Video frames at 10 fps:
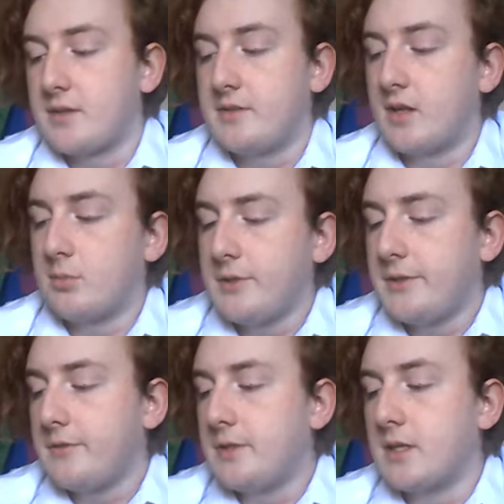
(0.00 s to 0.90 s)

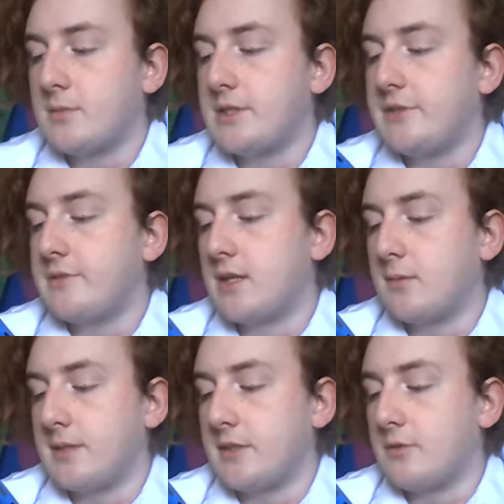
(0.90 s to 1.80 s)

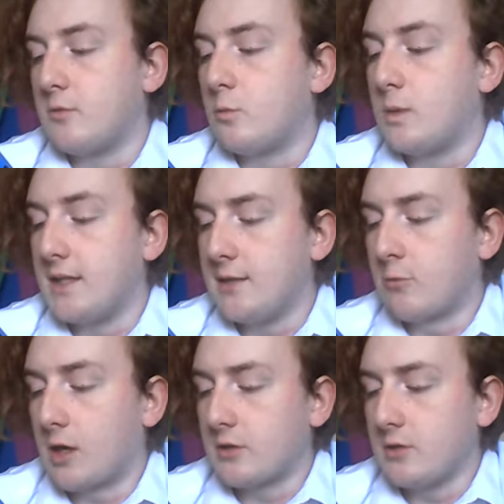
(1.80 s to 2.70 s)
WWW, Willie
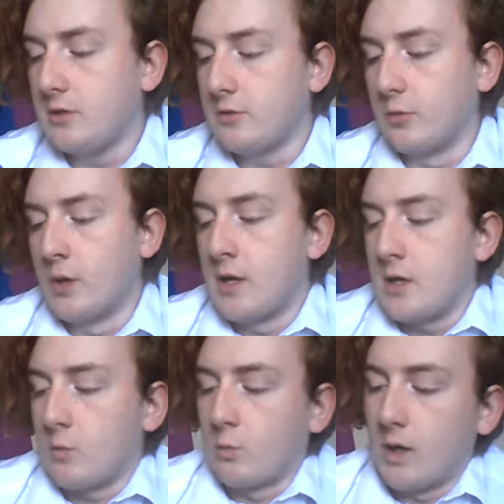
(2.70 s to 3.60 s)
Waterloo,
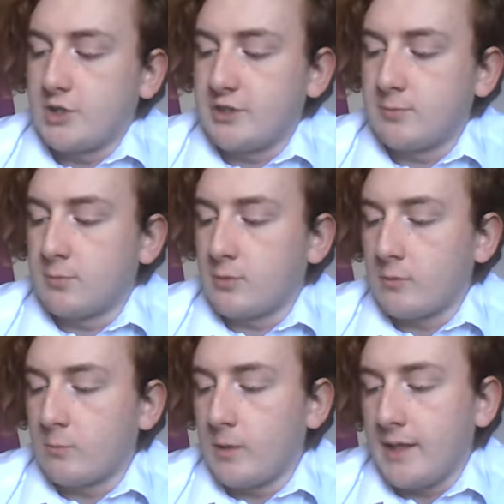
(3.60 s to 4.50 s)
washes
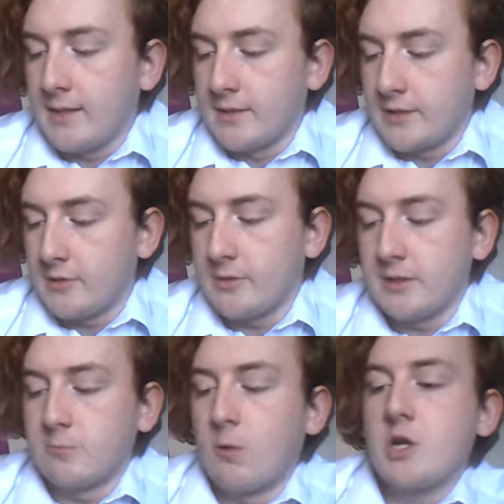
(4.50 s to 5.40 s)
Warren Wiggins, who
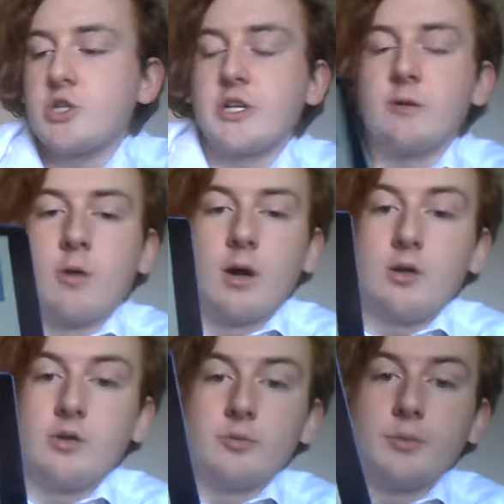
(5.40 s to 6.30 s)
is washing
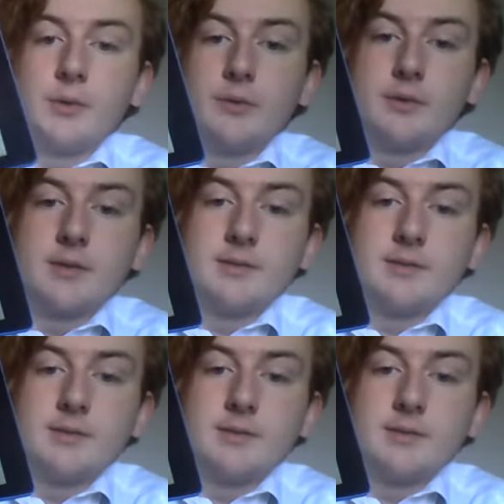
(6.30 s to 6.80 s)
Waldo Woo.